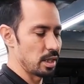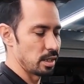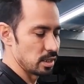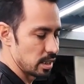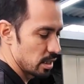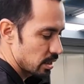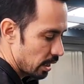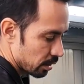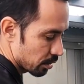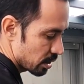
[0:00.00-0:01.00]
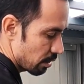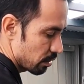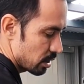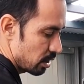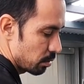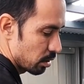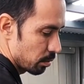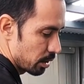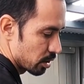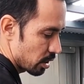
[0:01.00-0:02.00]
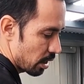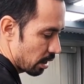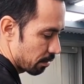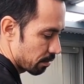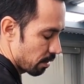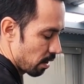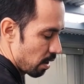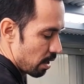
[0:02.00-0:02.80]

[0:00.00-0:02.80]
and they didn't take those 17 millimeters off.